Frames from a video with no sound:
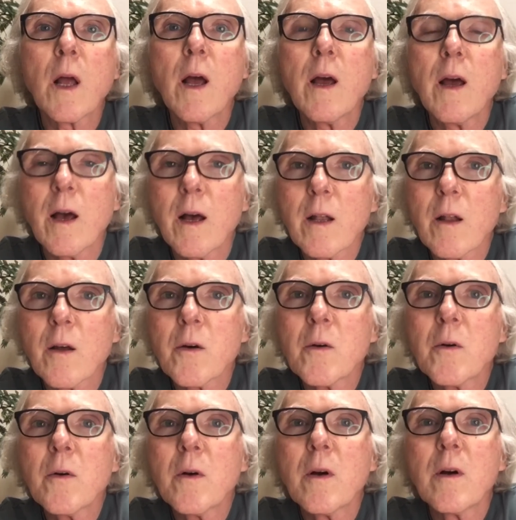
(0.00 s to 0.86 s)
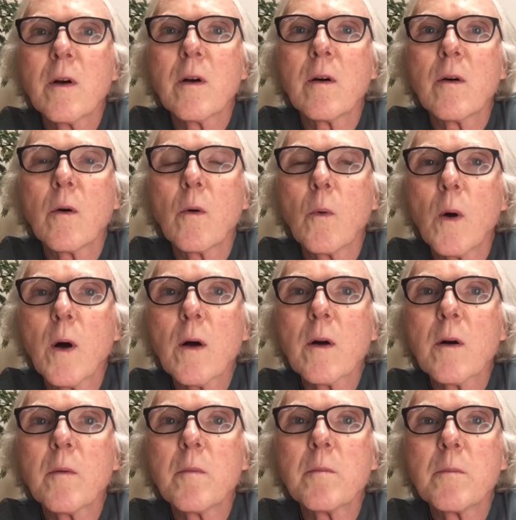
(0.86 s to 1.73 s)
Hello,
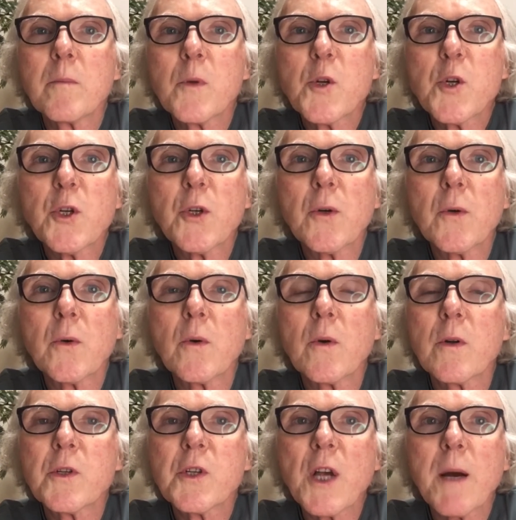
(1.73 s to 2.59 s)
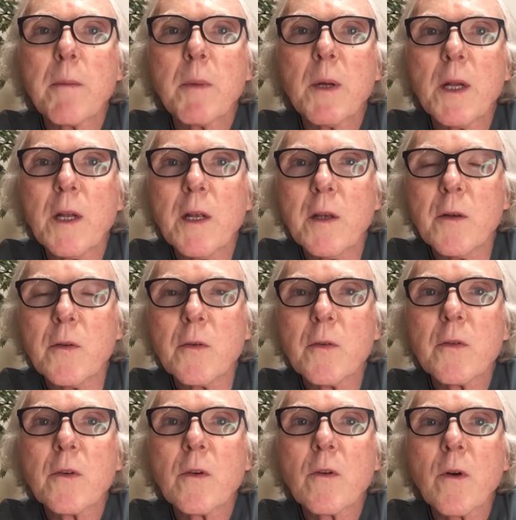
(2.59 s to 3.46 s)
welcome to
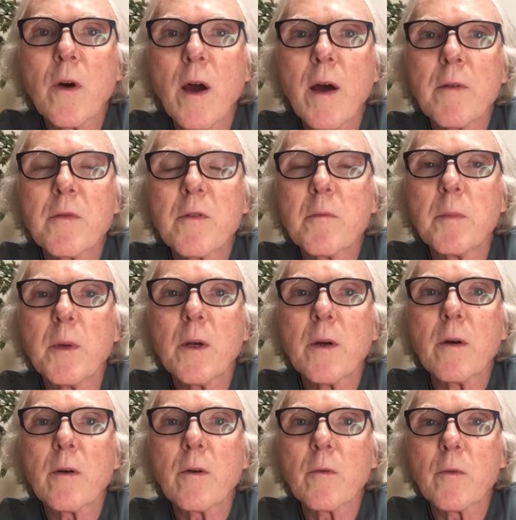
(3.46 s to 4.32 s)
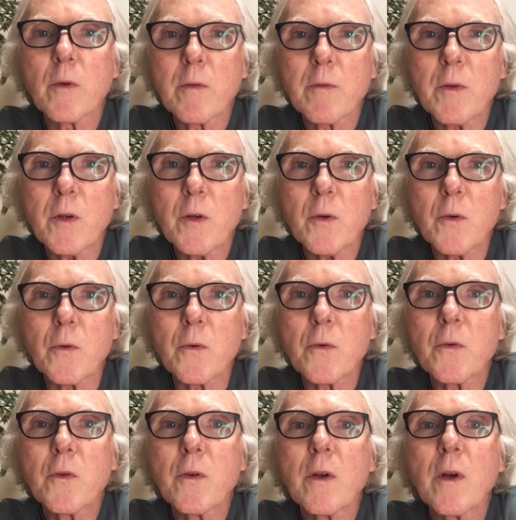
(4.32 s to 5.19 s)
Japanese craft beer
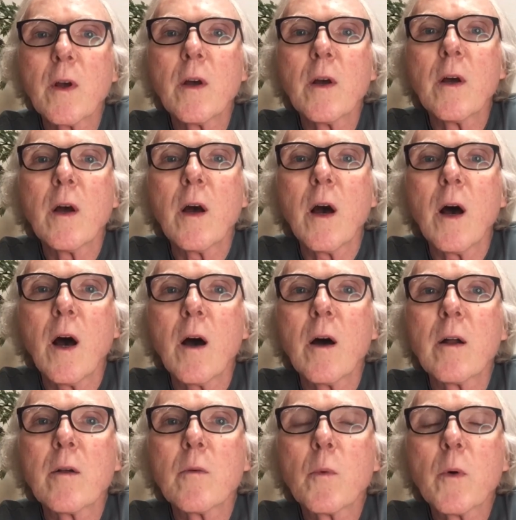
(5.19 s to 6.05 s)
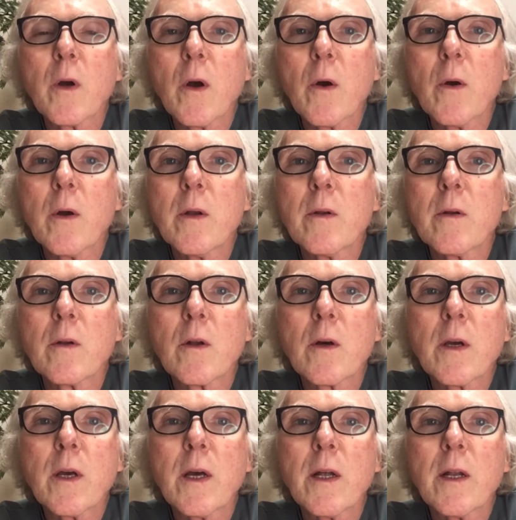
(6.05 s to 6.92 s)
reviews. We're going to
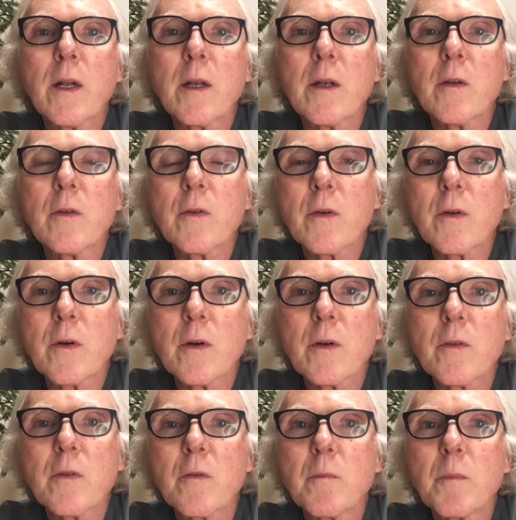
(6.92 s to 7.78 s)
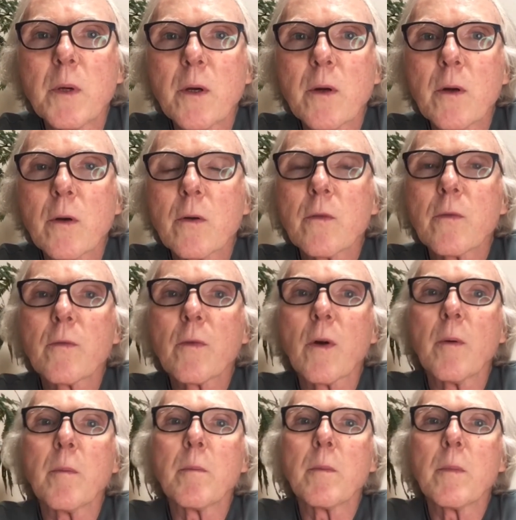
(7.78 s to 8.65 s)
look at a series of beers
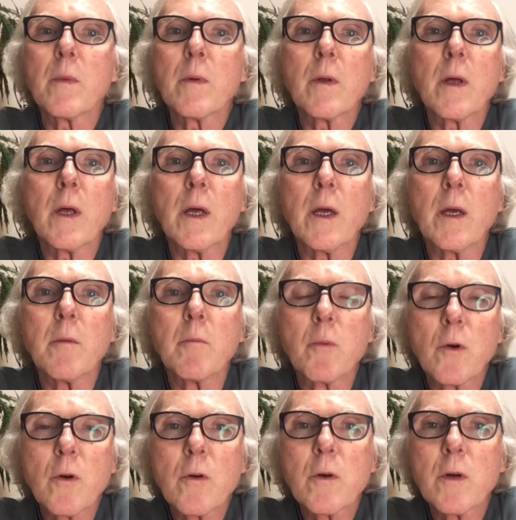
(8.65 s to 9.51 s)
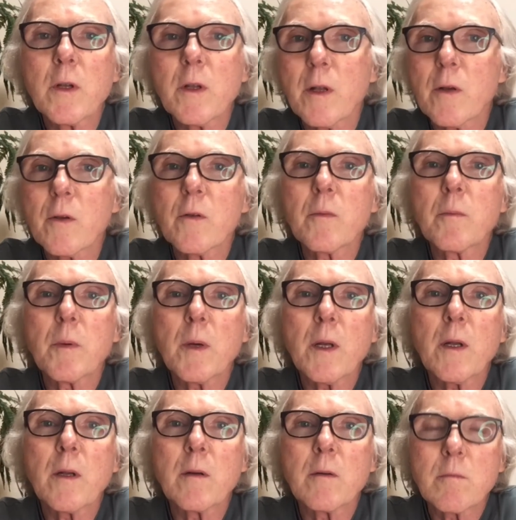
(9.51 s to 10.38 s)
from a brewery that's
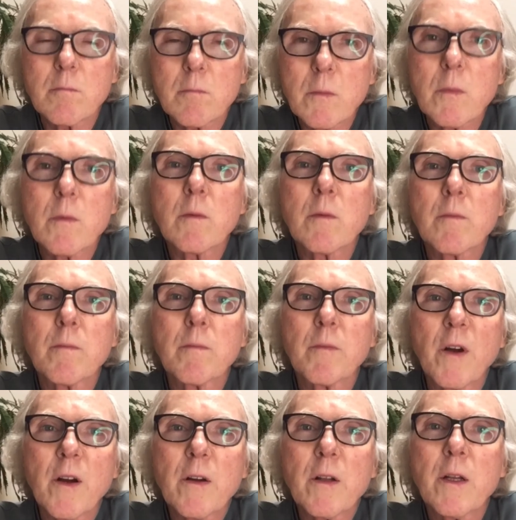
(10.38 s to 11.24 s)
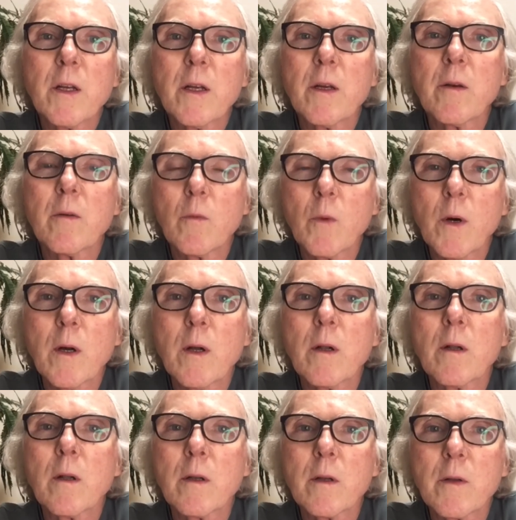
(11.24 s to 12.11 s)
been fairly
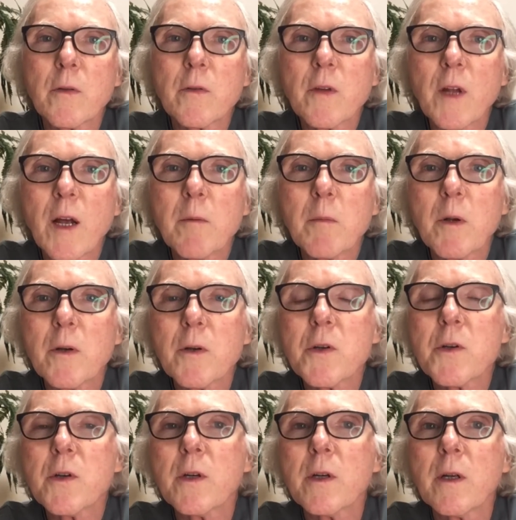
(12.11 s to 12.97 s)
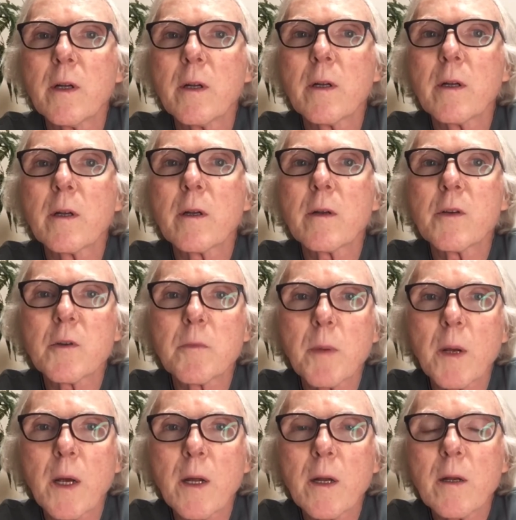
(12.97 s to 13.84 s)
well established in
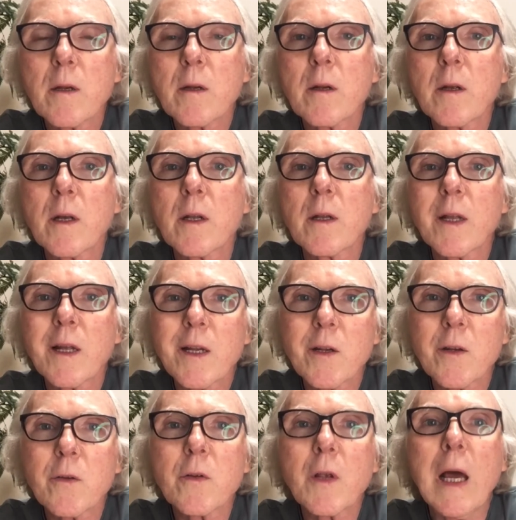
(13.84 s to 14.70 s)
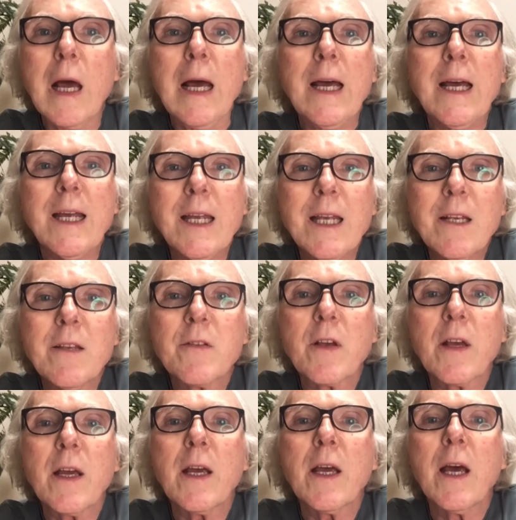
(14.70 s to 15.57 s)
Japan, and that is
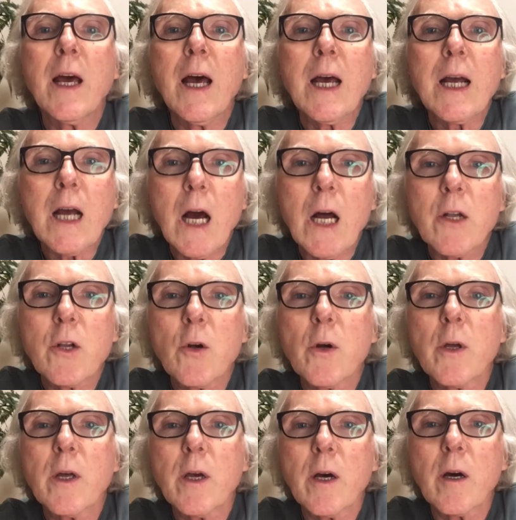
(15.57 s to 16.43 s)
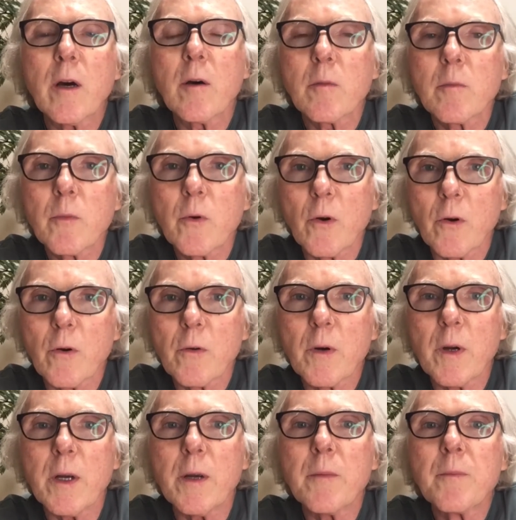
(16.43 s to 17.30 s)
Ise Kadoya
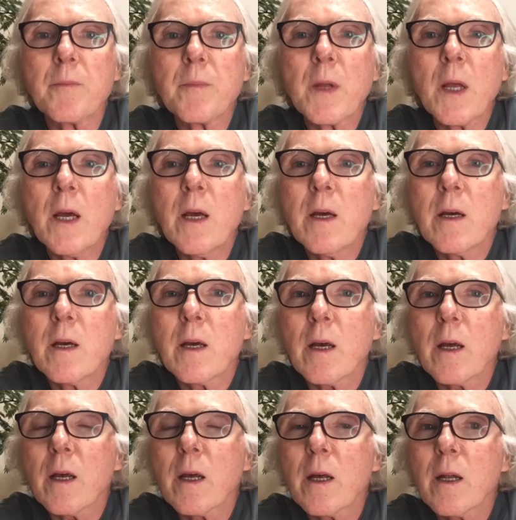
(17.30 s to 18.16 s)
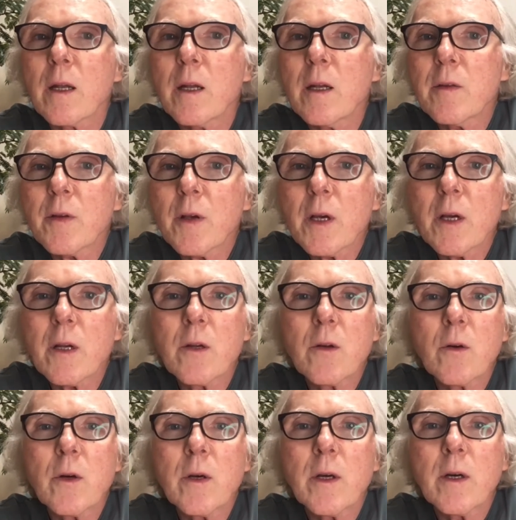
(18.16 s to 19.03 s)
Brewery. And Ise
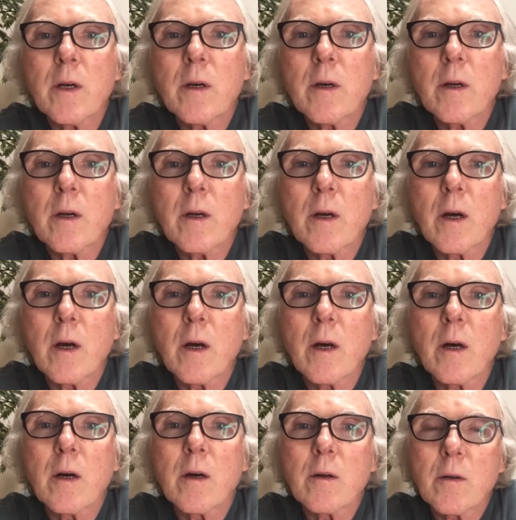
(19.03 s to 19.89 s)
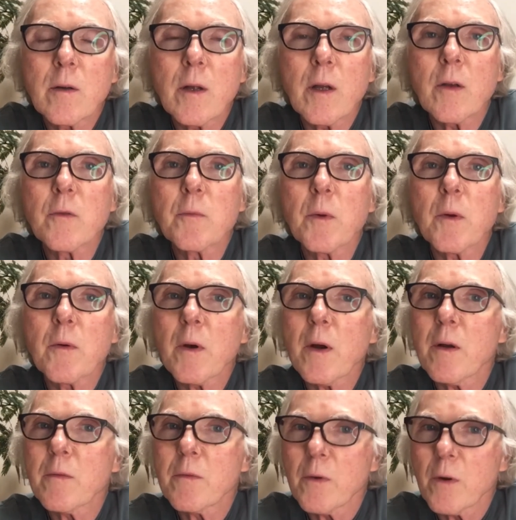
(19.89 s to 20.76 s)
Kadoya has been
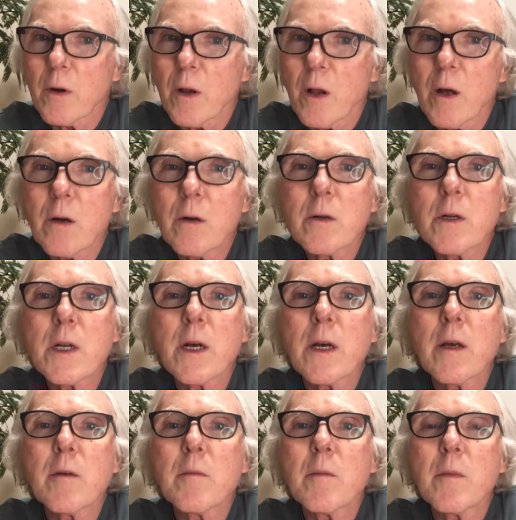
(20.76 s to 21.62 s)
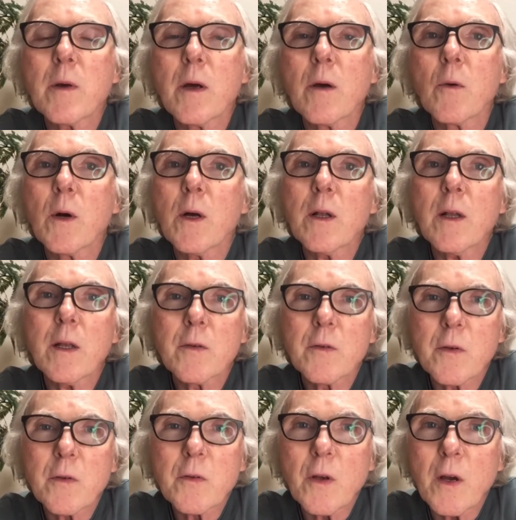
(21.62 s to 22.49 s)
around for a long time. Well, as
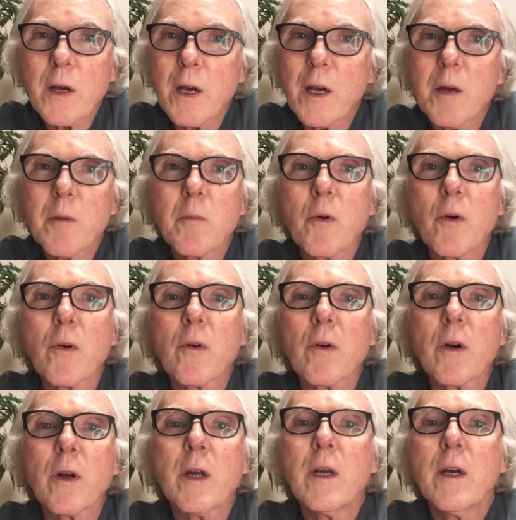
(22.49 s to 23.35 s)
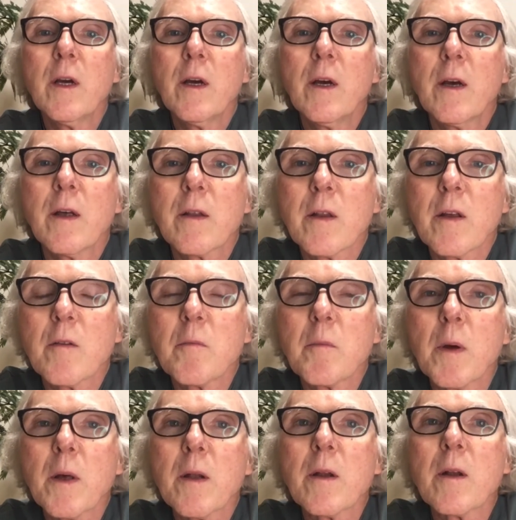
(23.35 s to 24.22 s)
a sake brewery, they've
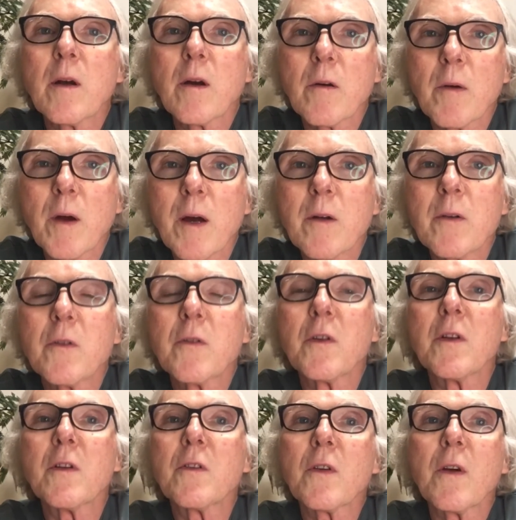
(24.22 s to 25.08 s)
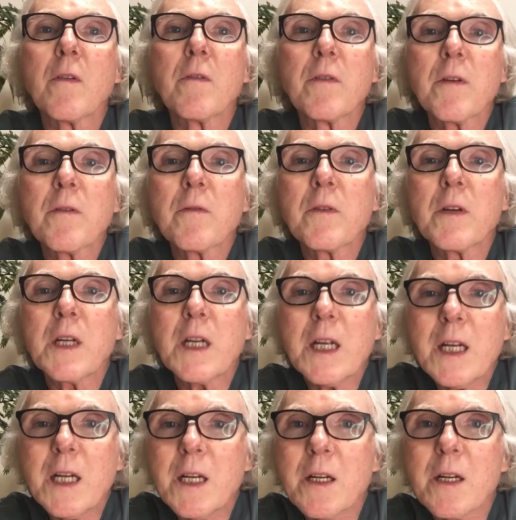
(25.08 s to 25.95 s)
been around since
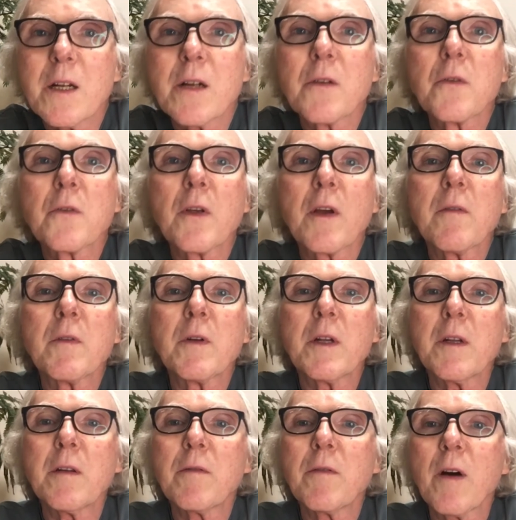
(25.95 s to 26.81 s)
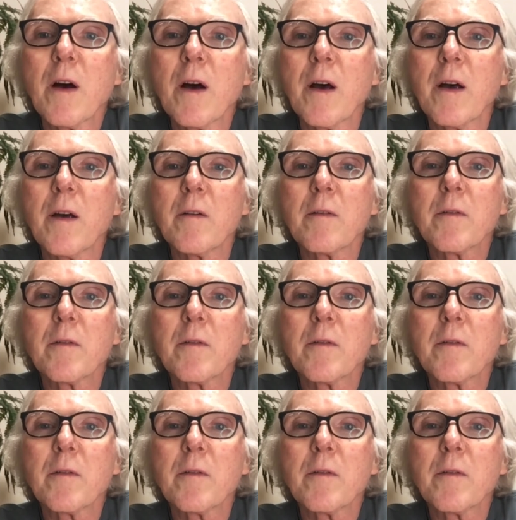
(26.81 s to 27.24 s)
1575.